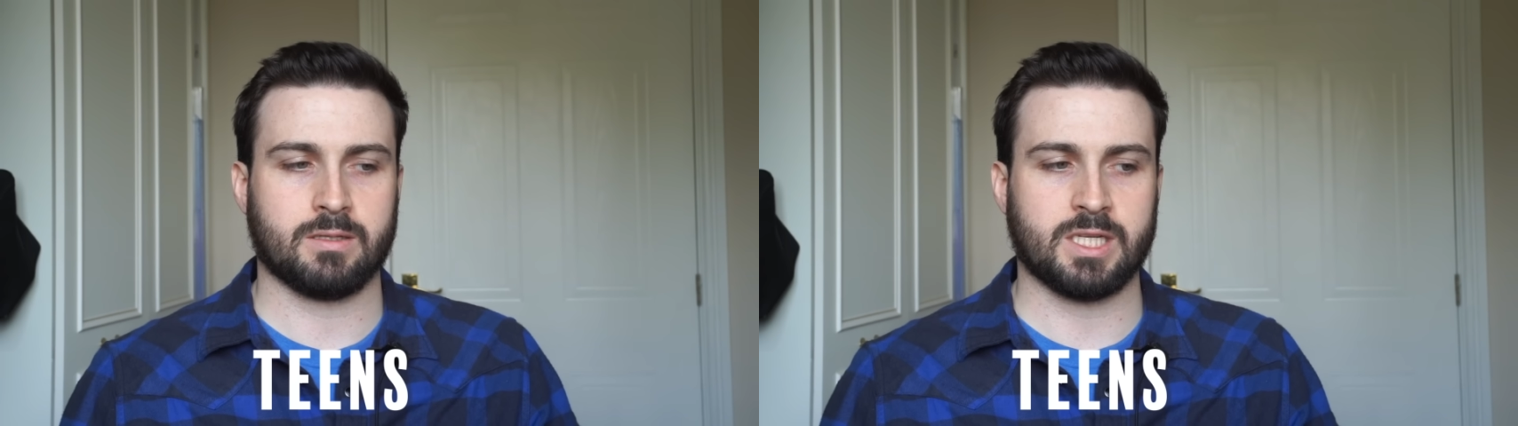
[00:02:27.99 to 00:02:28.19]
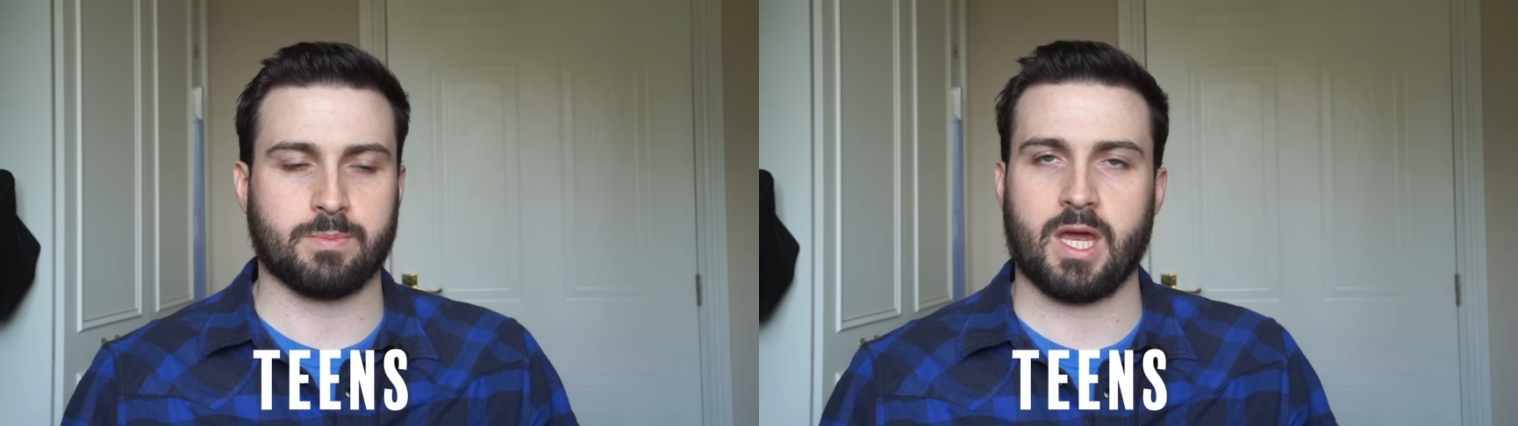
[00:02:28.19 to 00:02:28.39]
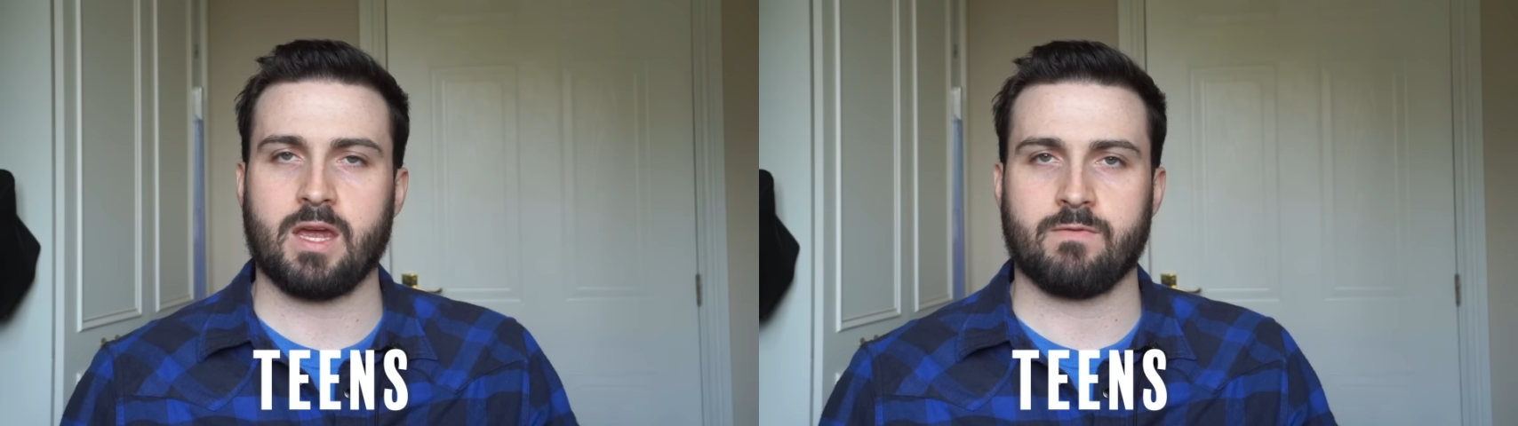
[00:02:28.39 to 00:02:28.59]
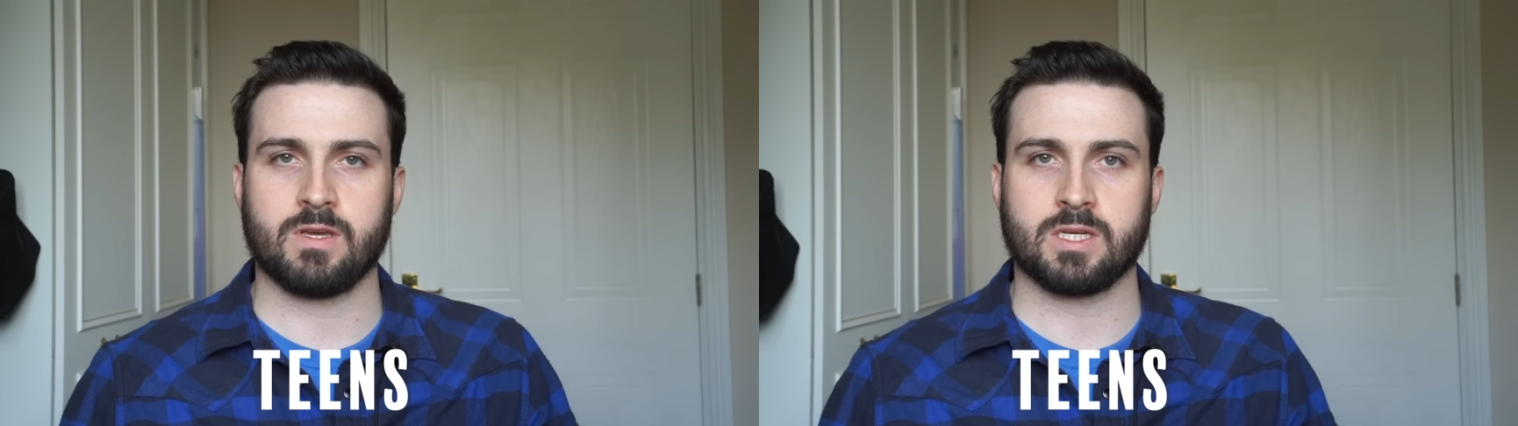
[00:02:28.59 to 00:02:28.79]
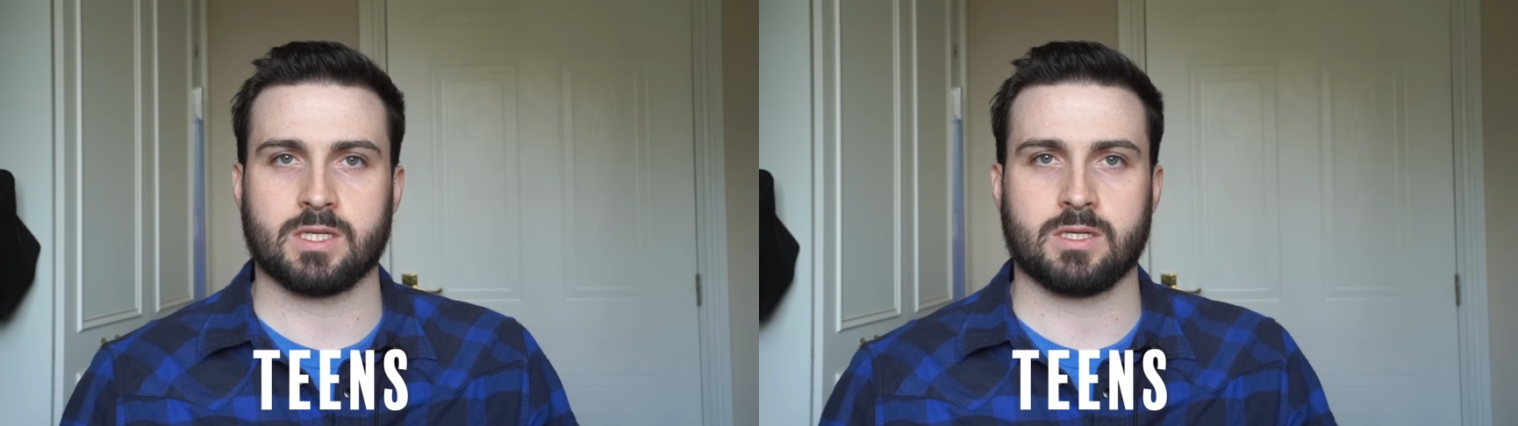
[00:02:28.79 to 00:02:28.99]
these
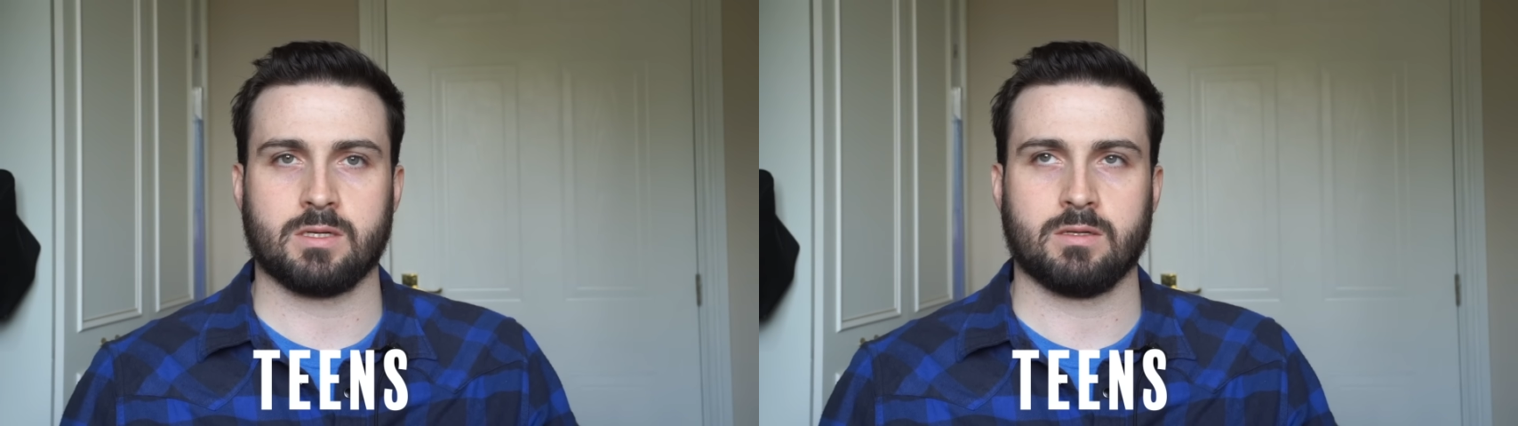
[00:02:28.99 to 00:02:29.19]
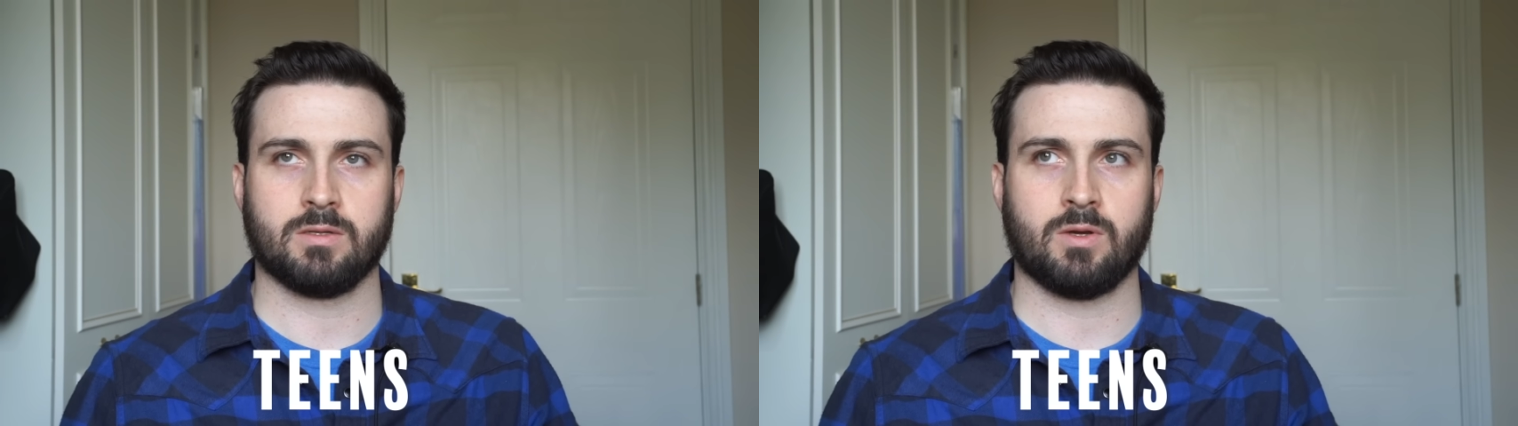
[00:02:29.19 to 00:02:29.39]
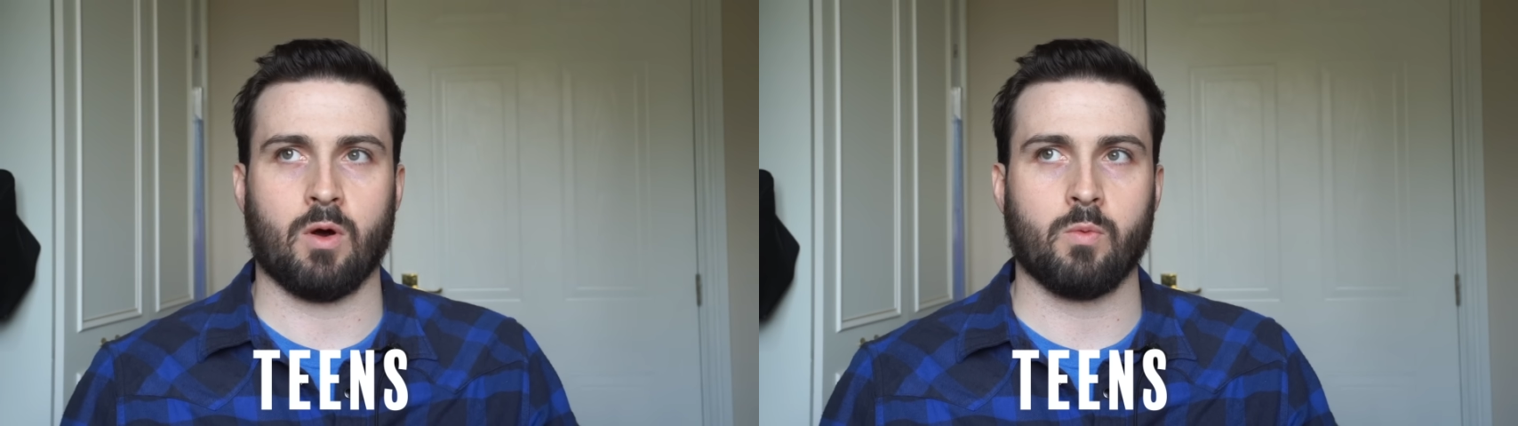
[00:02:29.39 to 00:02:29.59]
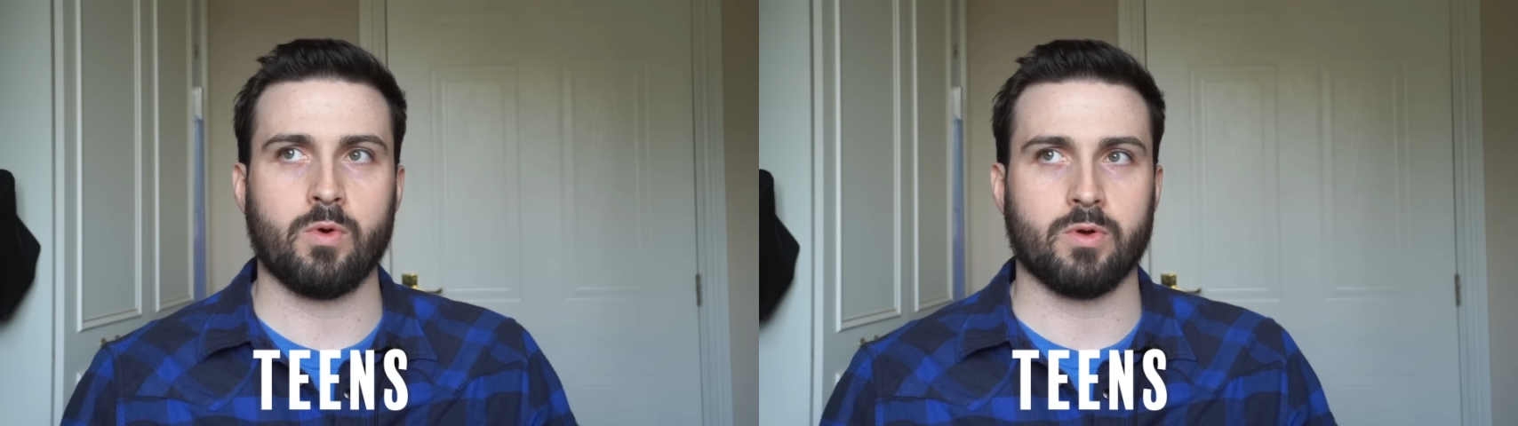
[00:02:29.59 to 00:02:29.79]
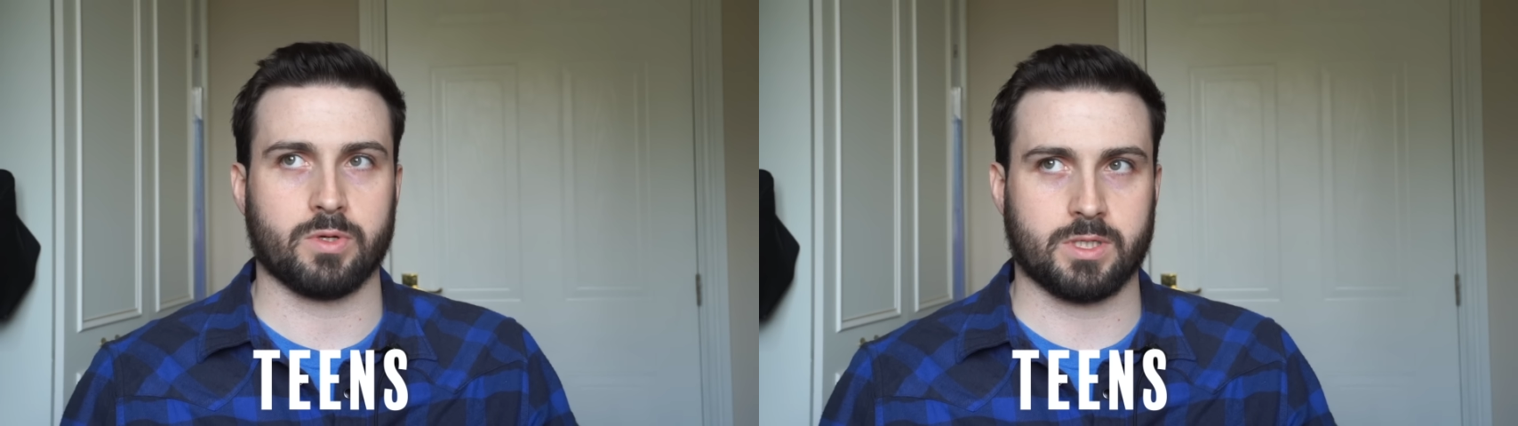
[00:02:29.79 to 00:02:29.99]
behaviours got
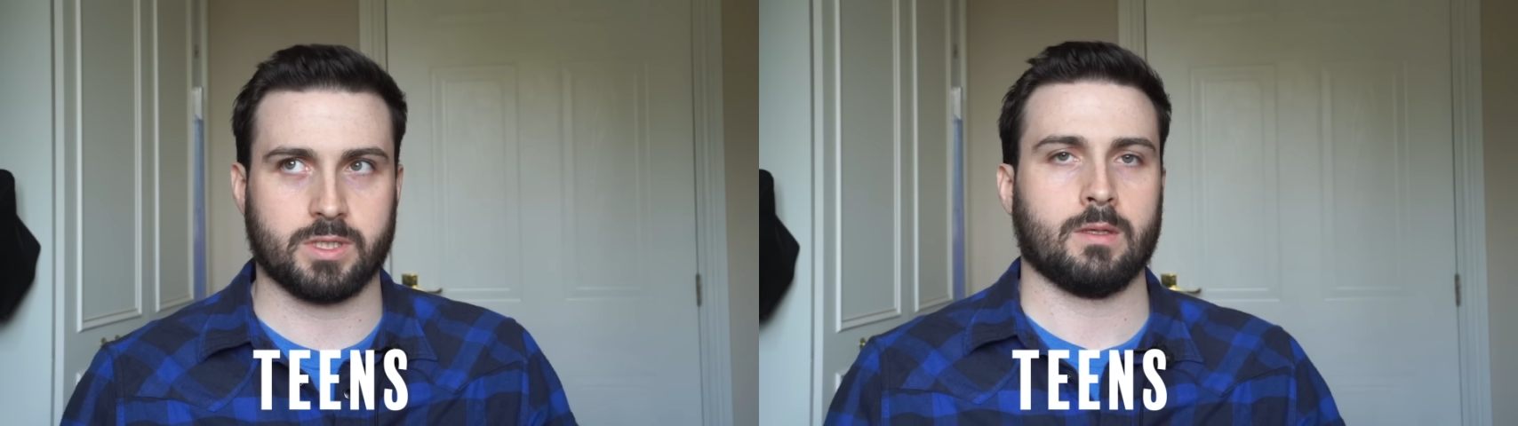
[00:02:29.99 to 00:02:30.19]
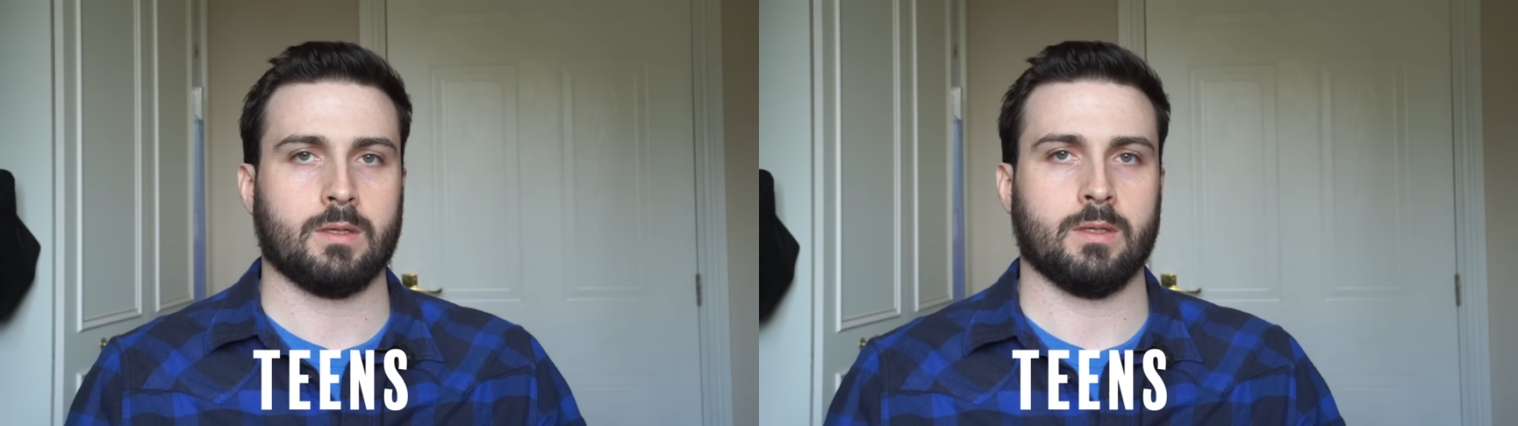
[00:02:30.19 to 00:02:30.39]
worse.